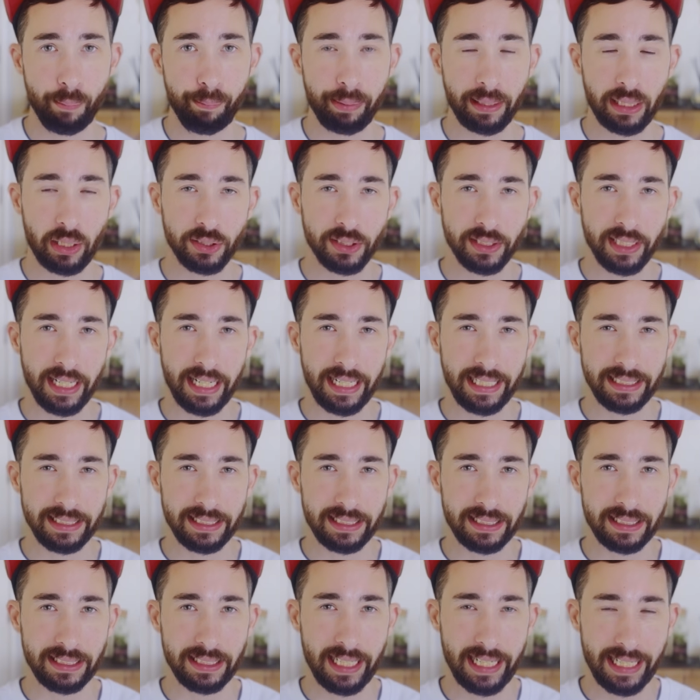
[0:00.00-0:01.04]
because it
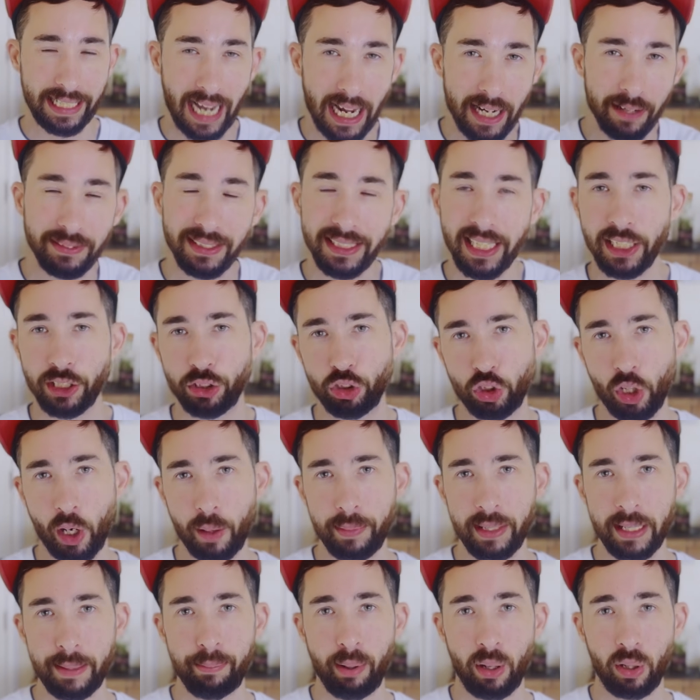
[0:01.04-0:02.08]
kind of ticks so
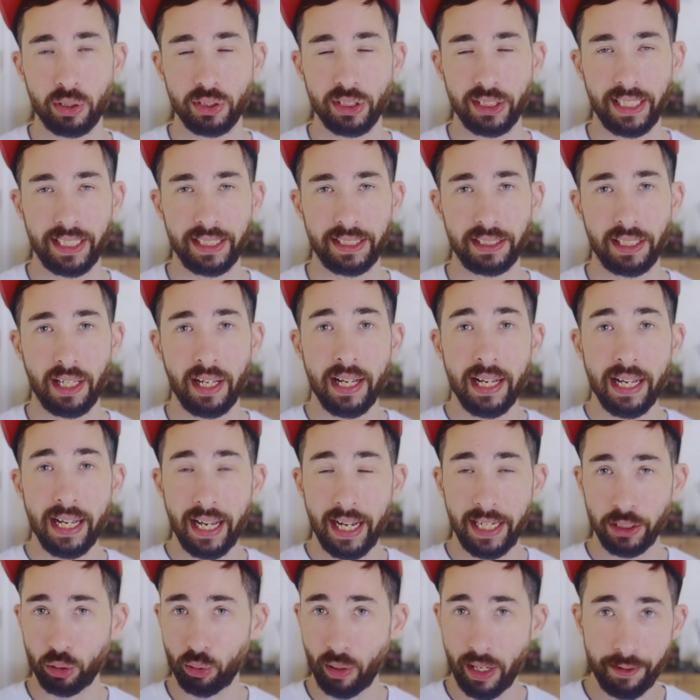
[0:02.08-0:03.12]
many boxes.
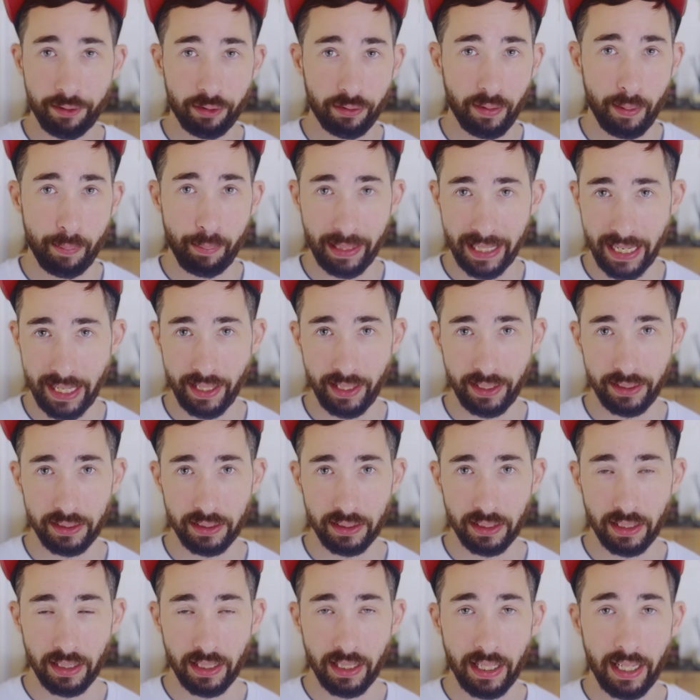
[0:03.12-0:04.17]
It's great for beginners.
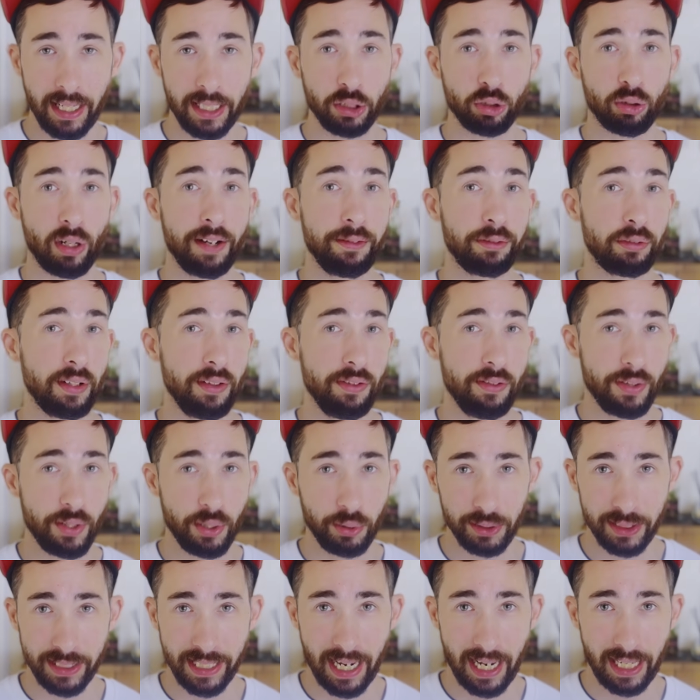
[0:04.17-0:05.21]
It's great for
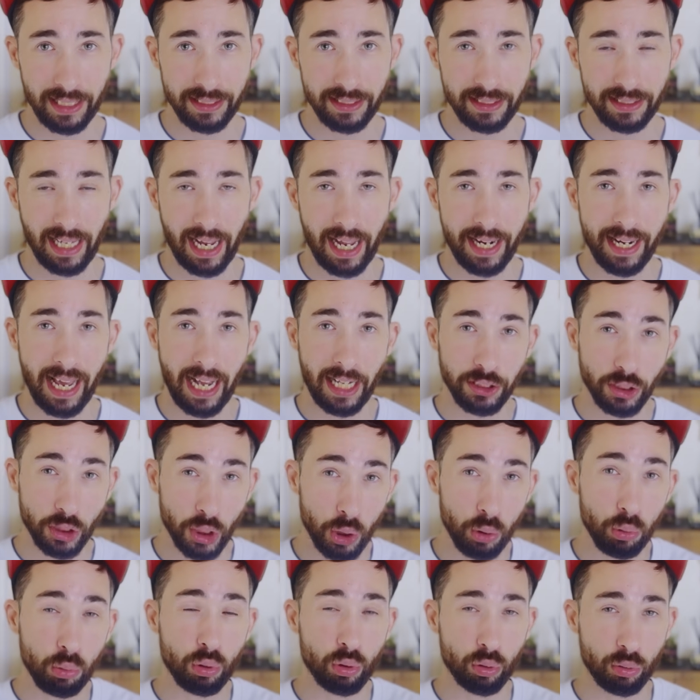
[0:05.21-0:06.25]
enthusiasts. And as
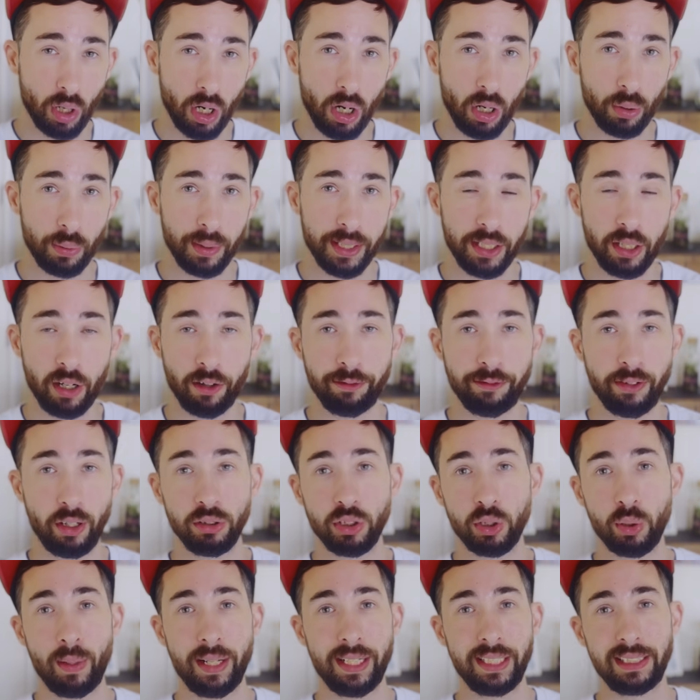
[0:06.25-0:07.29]
you grow in your
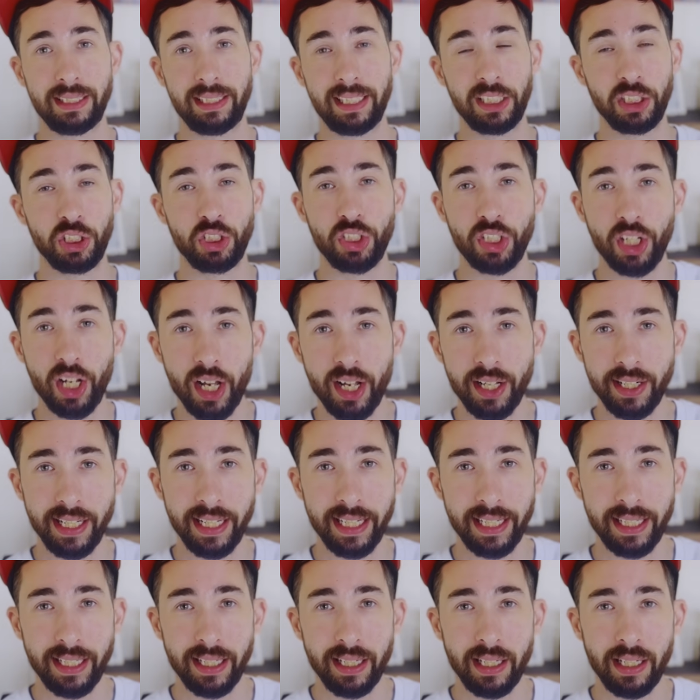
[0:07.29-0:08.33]
photo editing
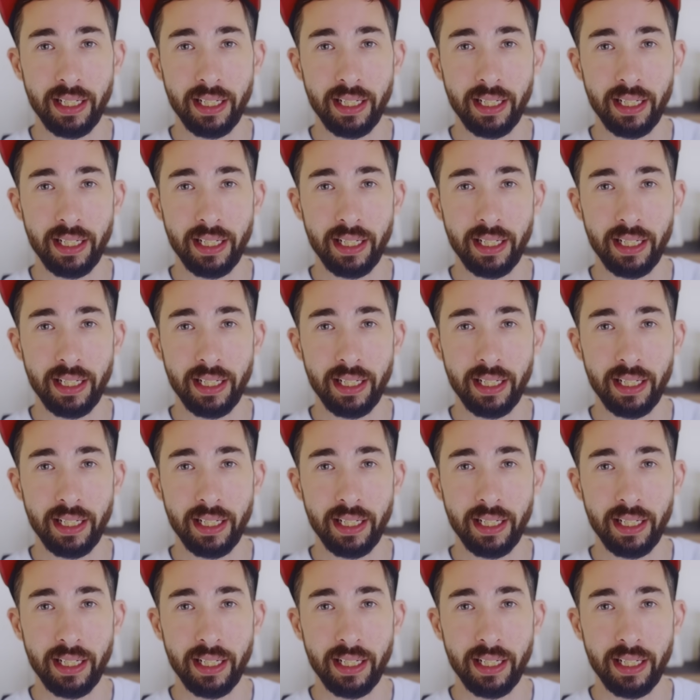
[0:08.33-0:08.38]
journey,